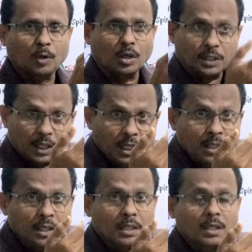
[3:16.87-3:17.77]

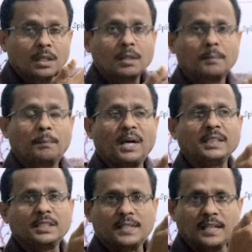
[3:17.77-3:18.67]
in by
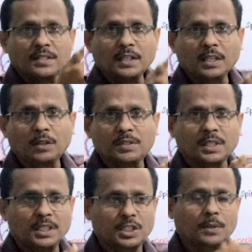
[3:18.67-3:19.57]
the sensory nerves
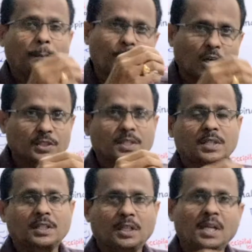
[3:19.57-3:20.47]
is processed
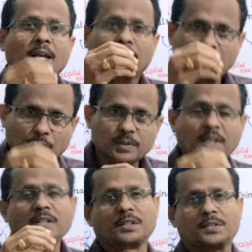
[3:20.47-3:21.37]
in the nerve
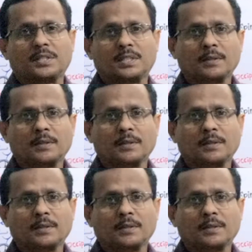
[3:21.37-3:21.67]
centers.